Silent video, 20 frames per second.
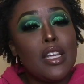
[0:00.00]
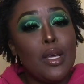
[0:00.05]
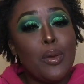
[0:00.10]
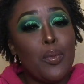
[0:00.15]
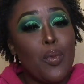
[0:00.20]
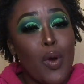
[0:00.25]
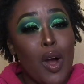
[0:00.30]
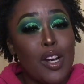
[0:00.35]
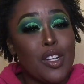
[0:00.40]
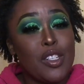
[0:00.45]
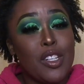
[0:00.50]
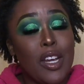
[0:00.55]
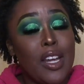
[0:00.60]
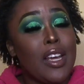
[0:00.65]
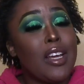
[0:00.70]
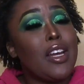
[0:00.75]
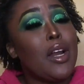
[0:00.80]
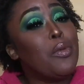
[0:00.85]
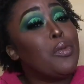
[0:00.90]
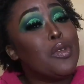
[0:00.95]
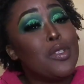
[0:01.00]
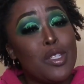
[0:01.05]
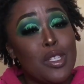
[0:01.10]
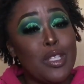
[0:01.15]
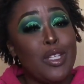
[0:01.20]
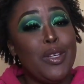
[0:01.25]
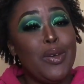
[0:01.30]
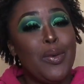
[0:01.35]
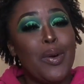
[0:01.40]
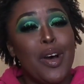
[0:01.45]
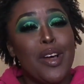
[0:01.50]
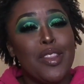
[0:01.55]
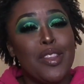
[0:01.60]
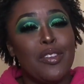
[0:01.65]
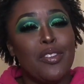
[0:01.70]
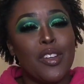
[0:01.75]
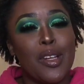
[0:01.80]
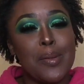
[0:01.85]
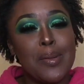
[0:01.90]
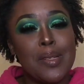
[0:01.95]
keep watching and I will see you on the
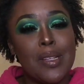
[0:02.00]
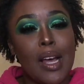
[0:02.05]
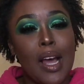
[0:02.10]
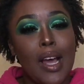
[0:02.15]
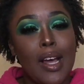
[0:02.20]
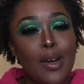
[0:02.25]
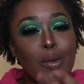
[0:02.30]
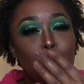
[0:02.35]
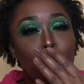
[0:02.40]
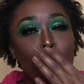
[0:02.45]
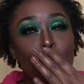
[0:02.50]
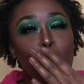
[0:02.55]
flip side.